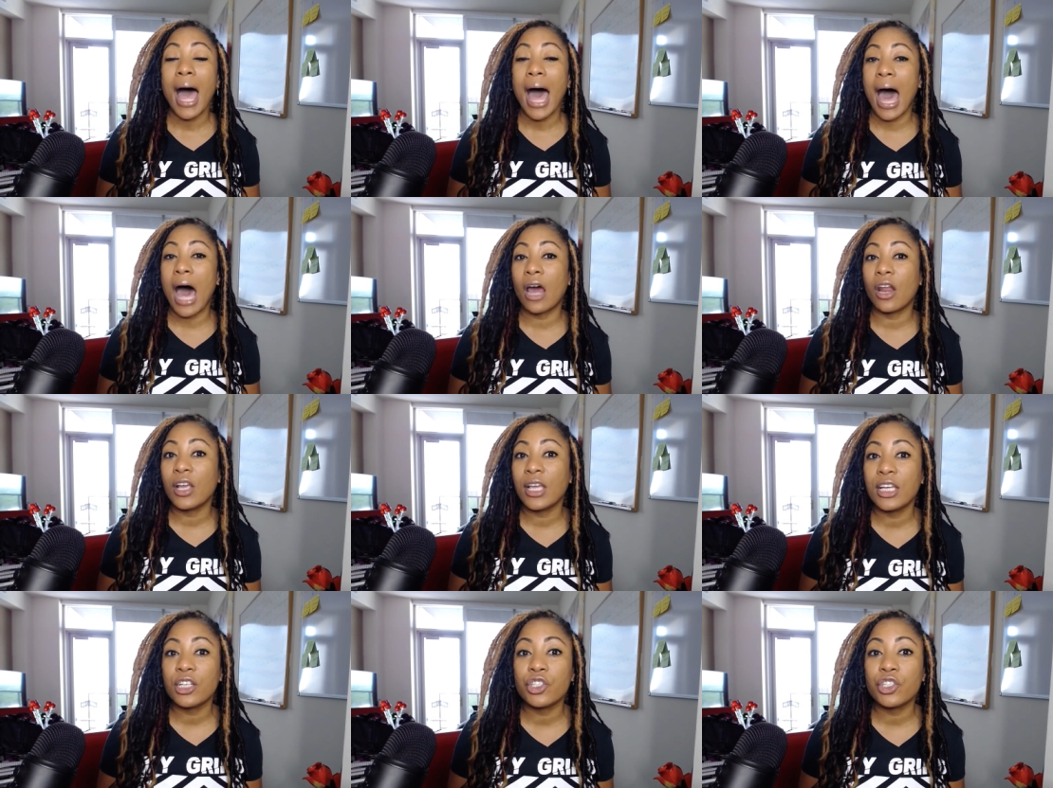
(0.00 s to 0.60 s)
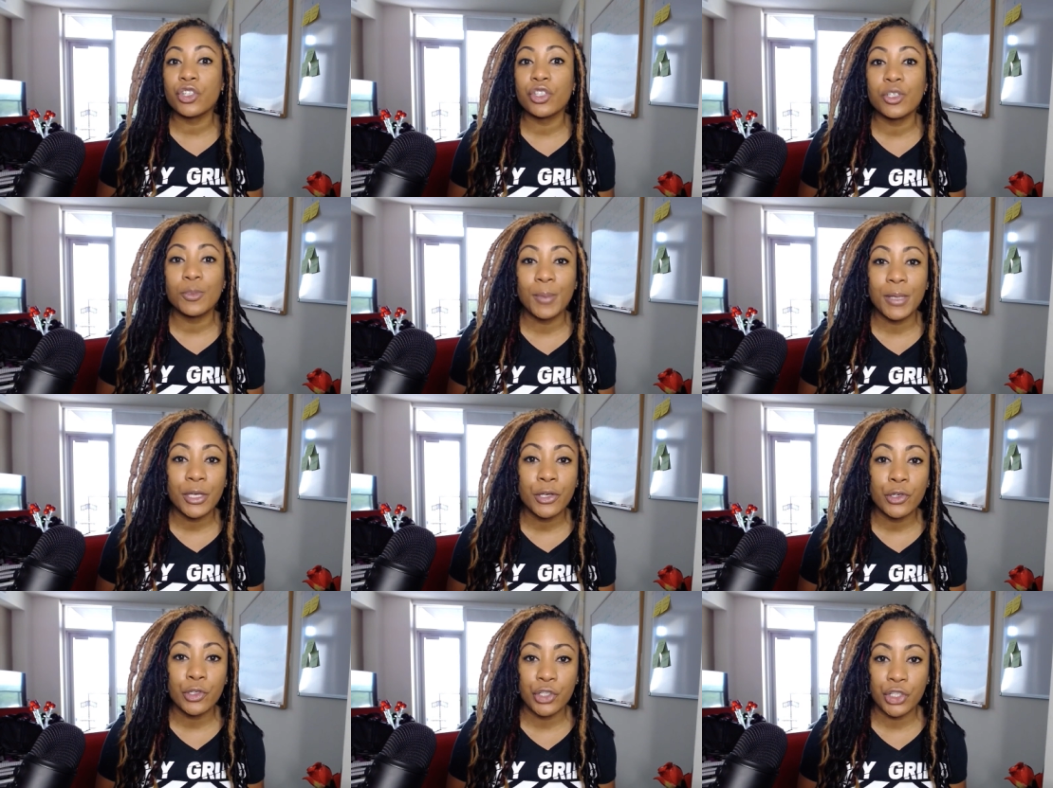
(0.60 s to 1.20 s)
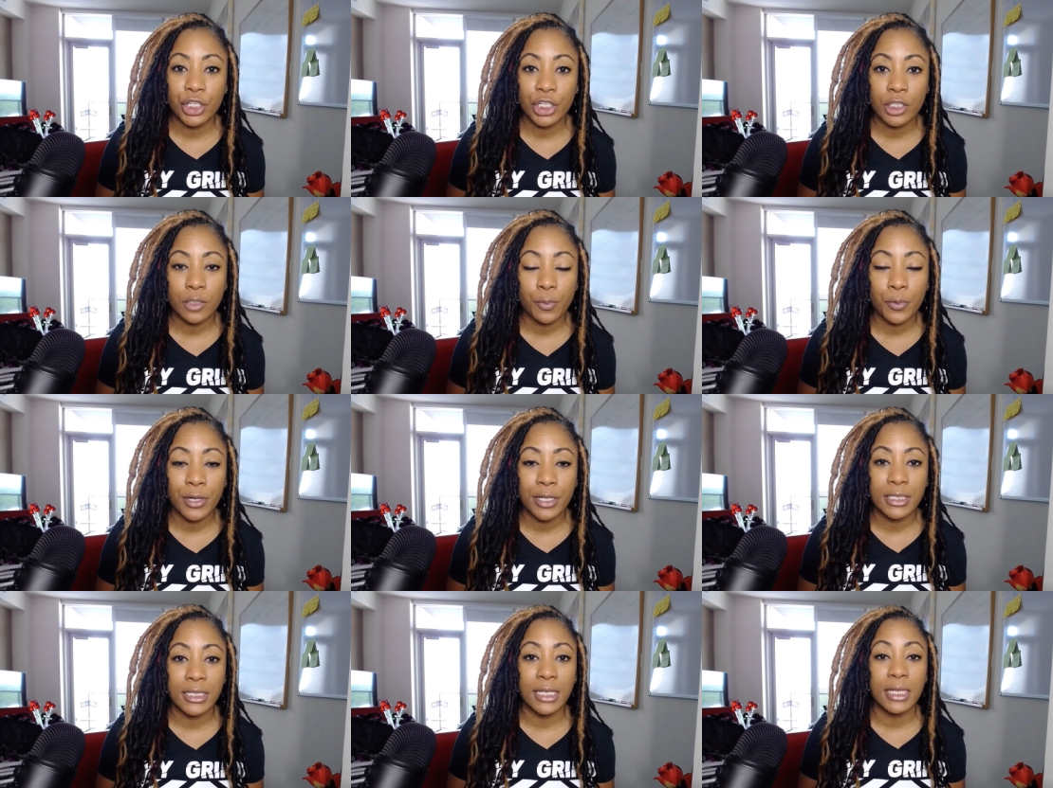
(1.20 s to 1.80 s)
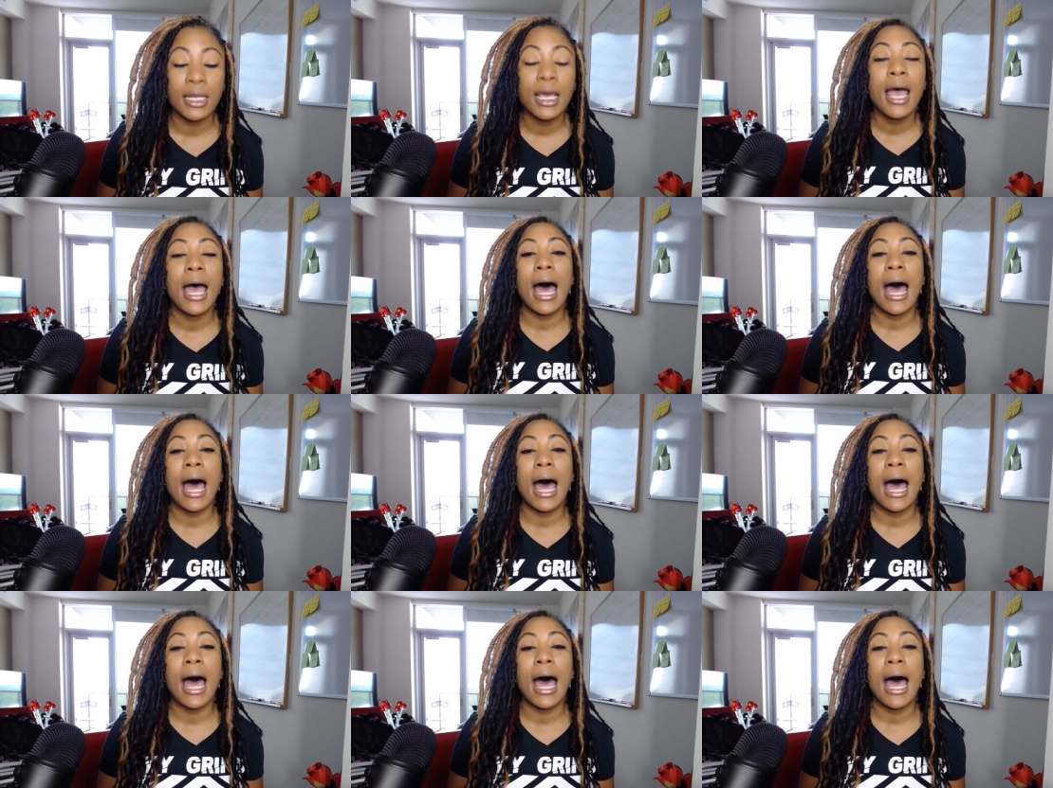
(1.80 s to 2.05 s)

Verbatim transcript: How to get your speaker sheets printed,